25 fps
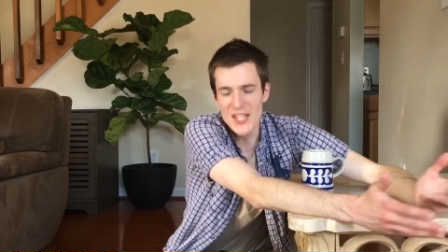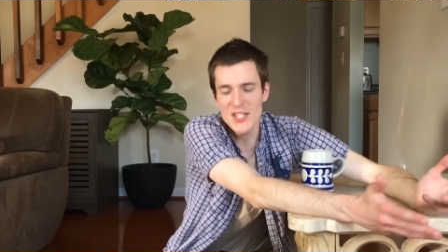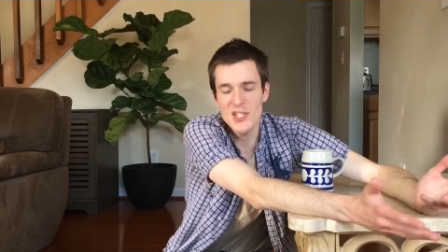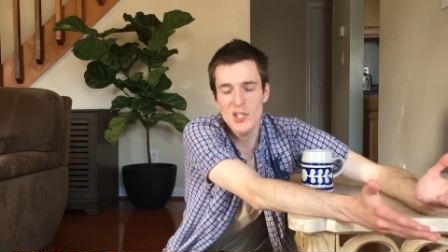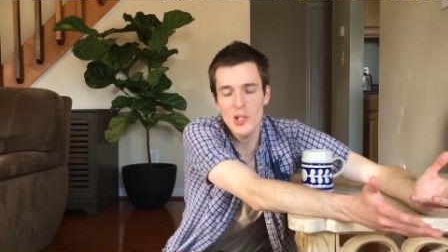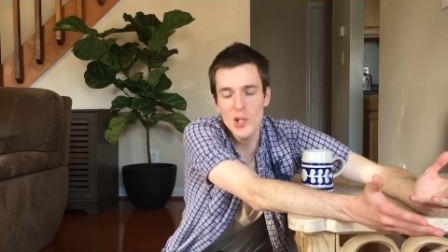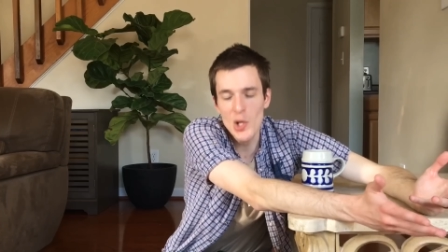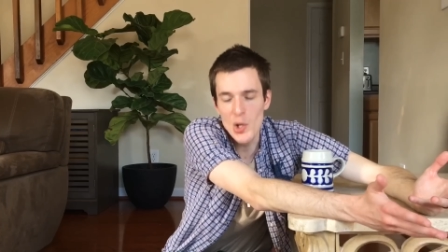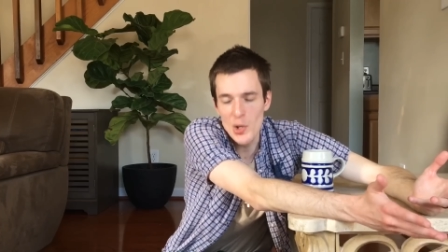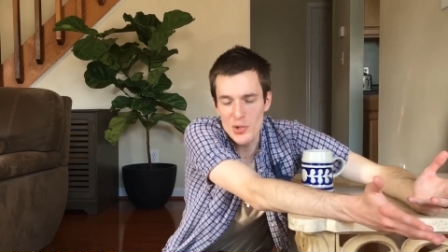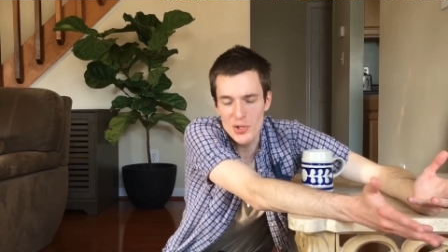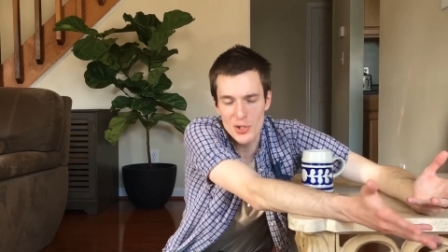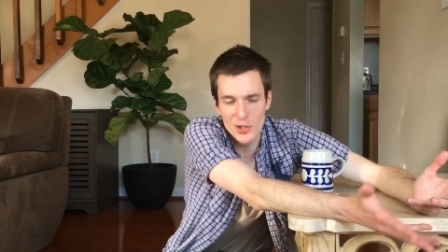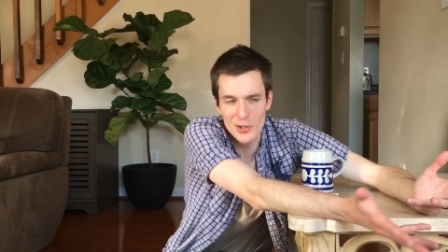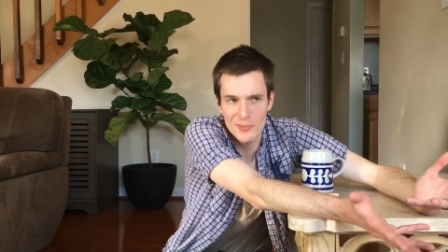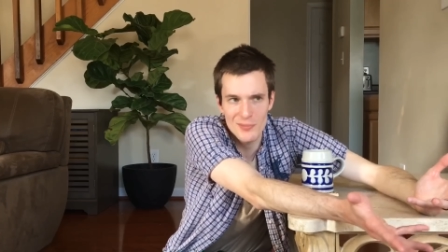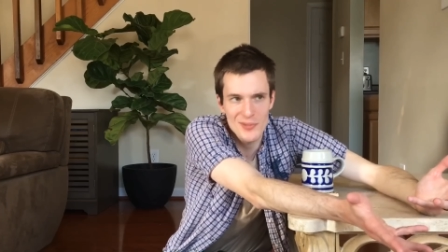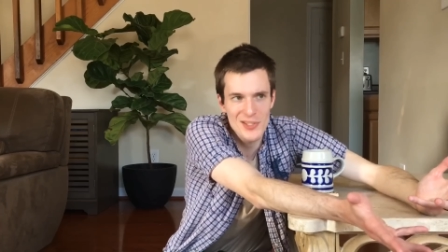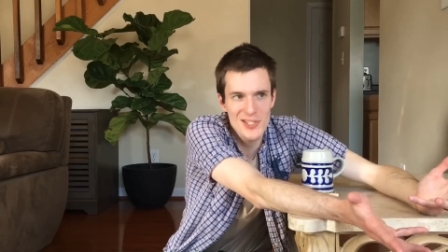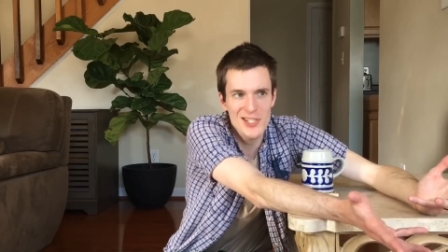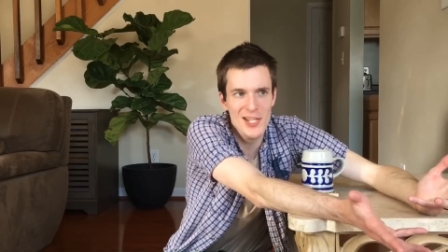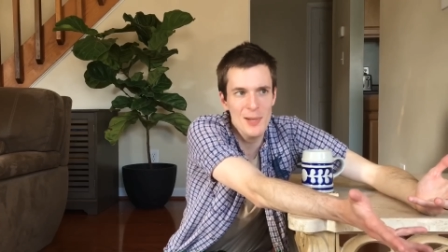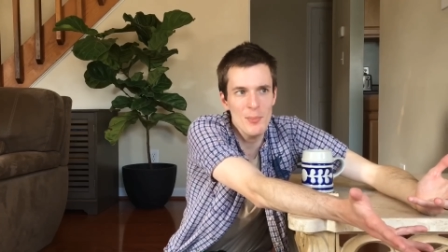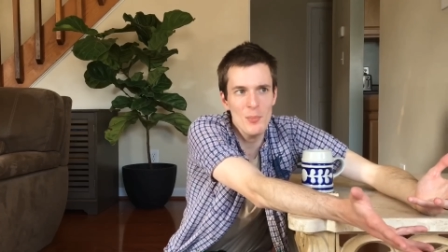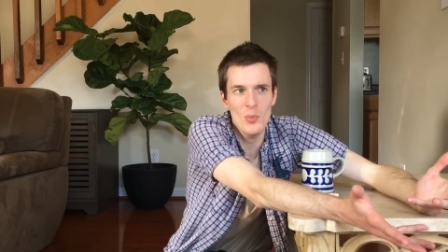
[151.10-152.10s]
These clothes are
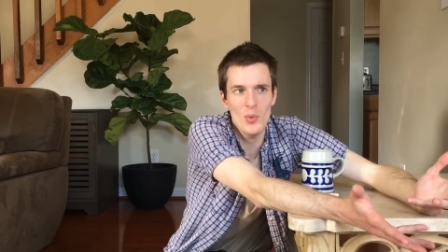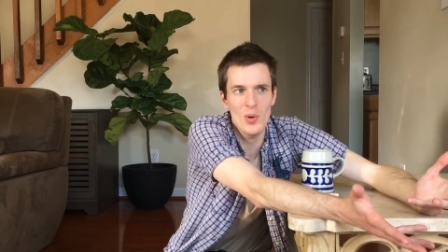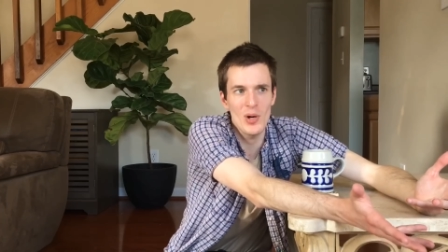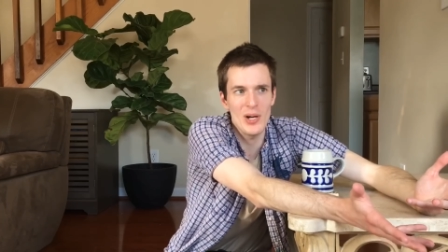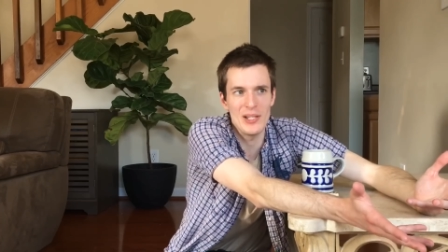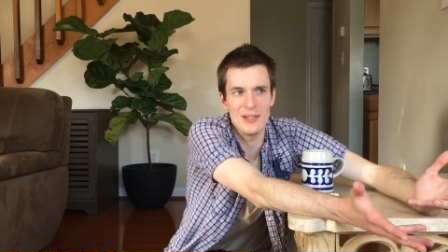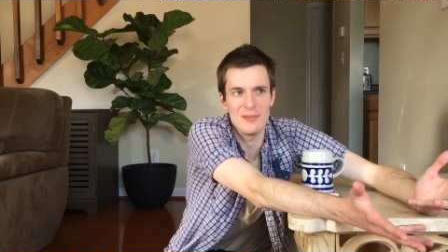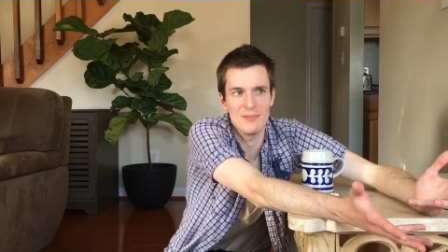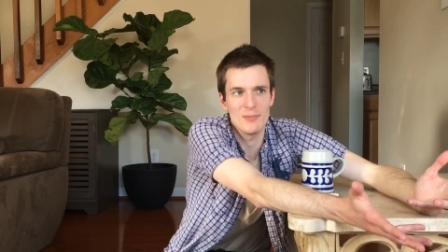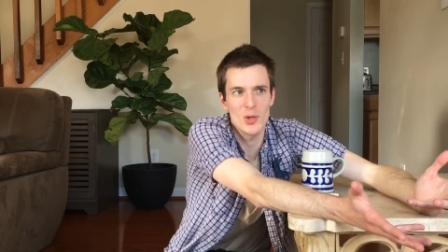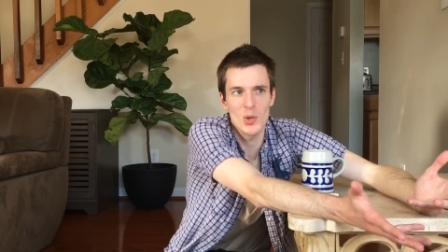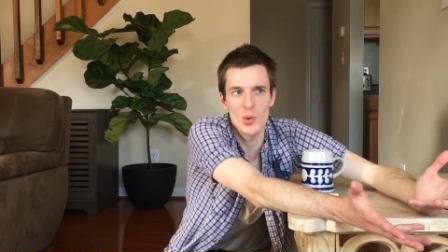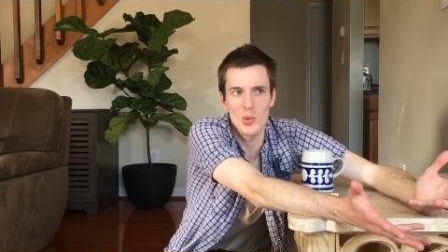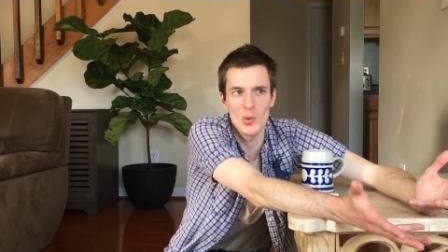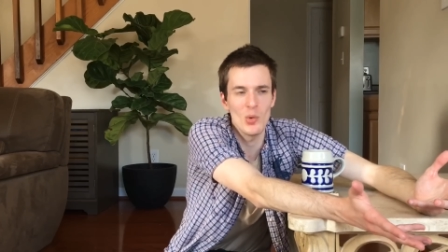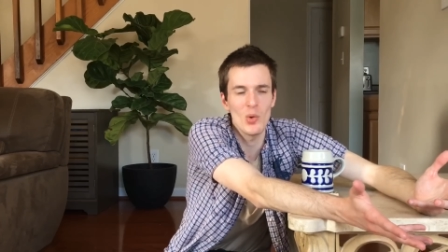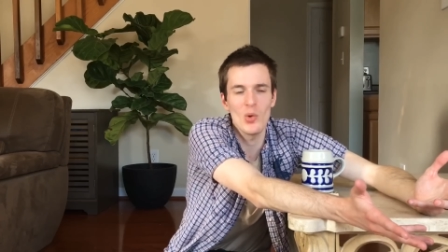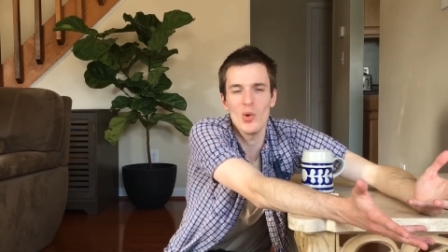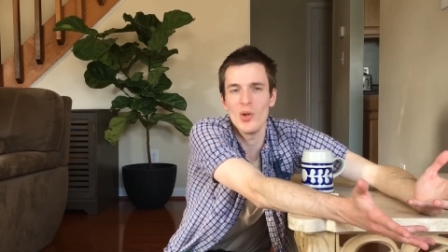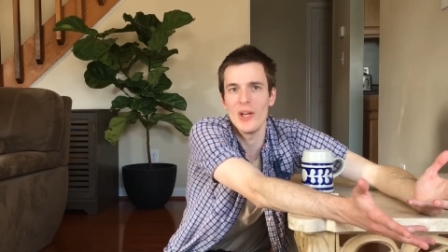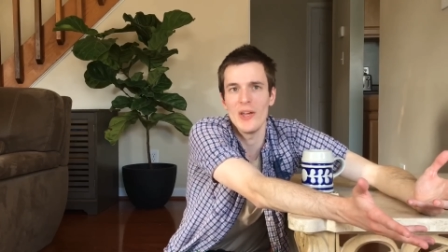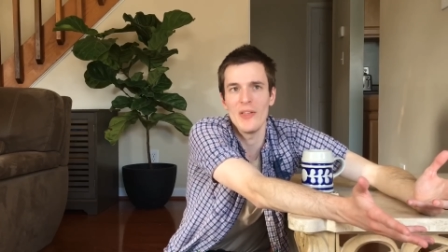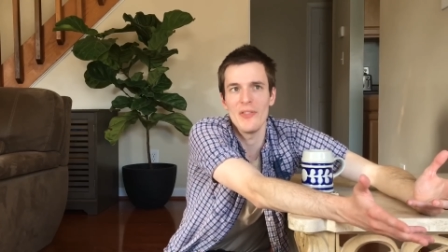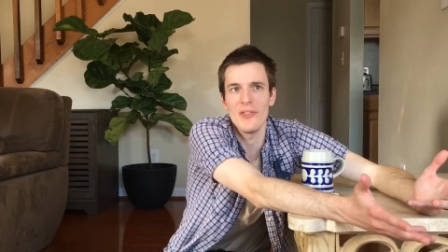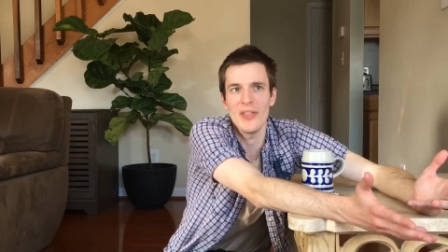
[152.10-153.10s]
somewhat
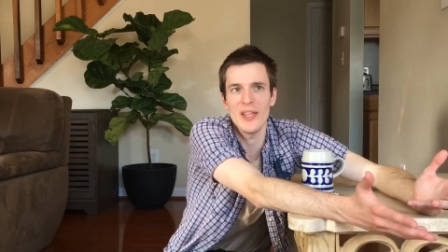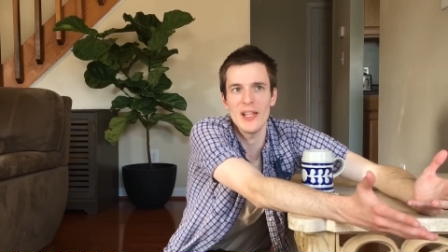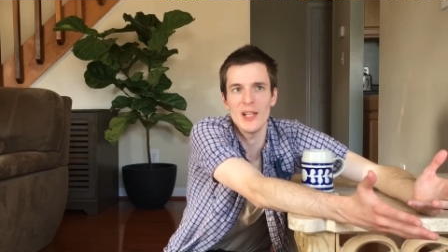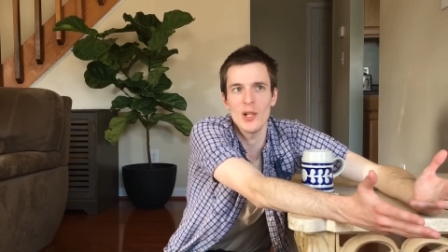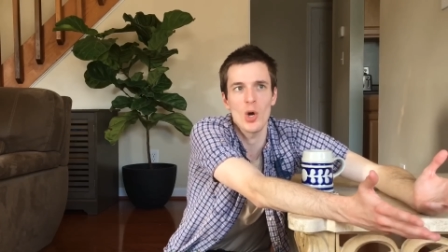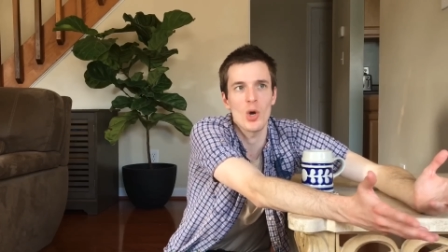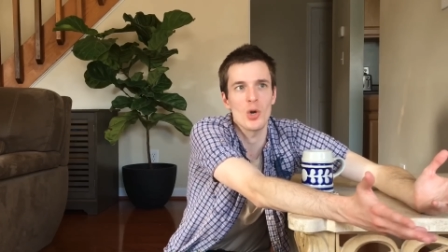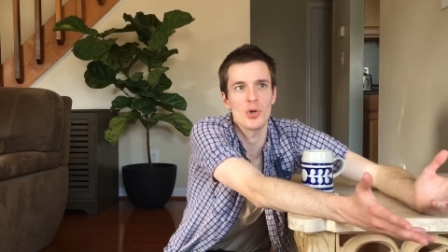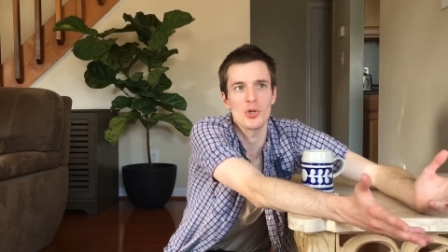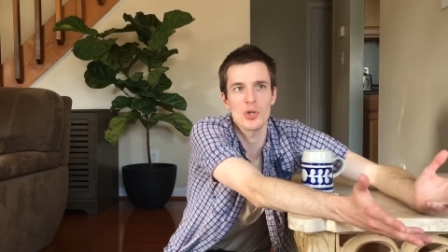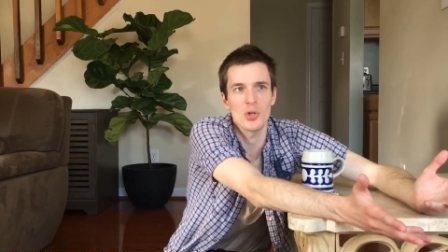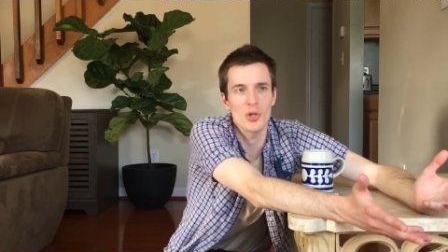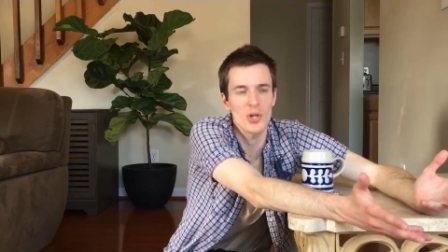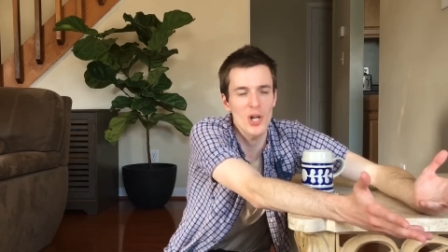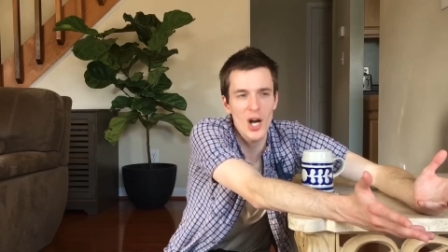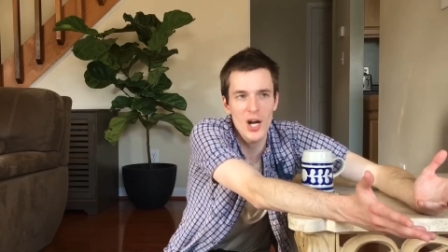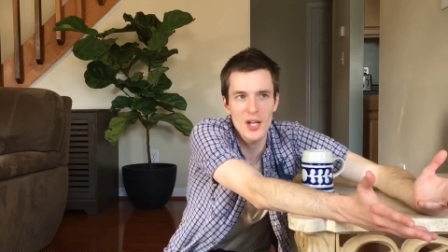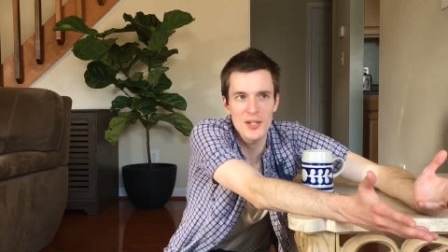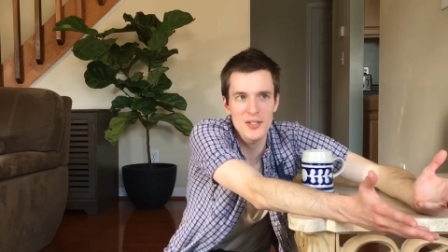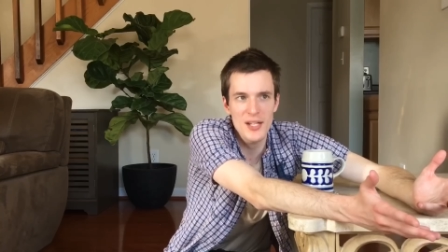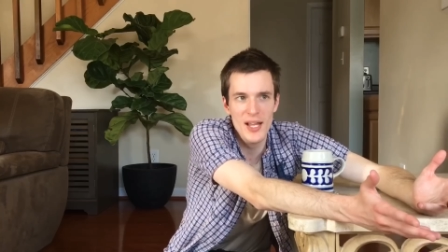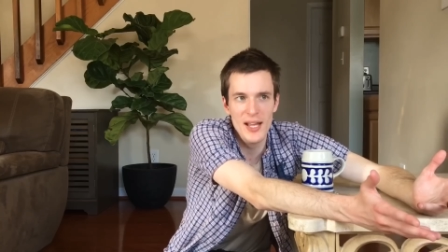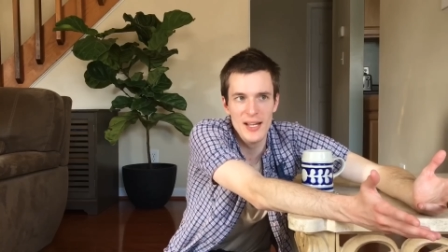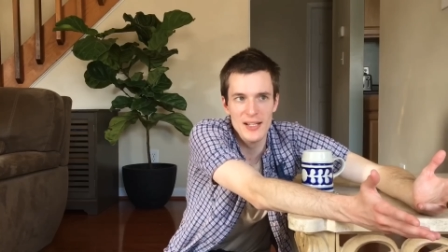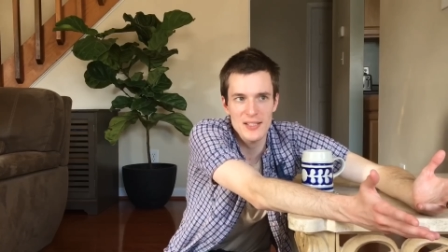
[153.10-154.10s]
cool in the larger
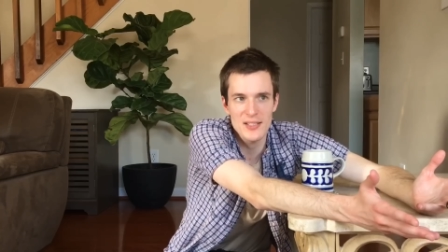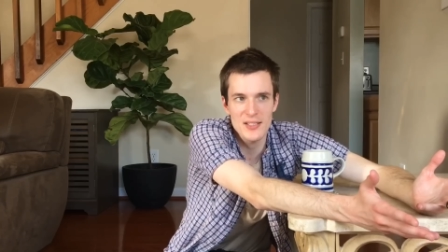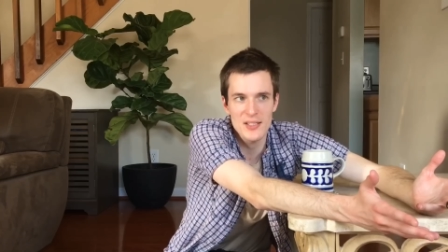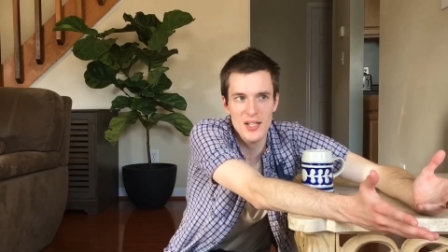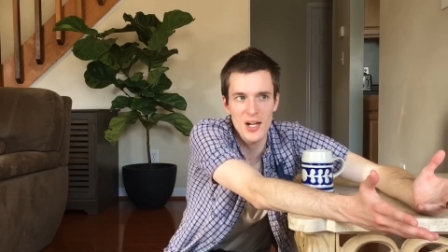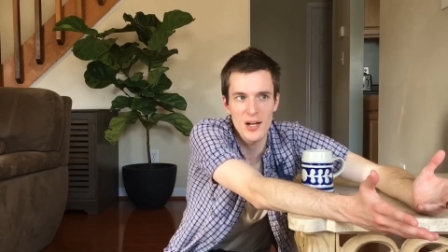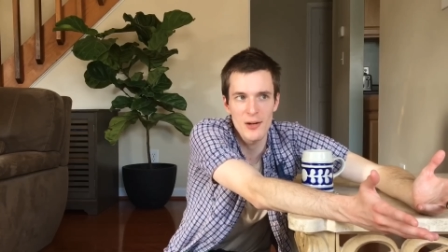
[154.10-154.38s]
context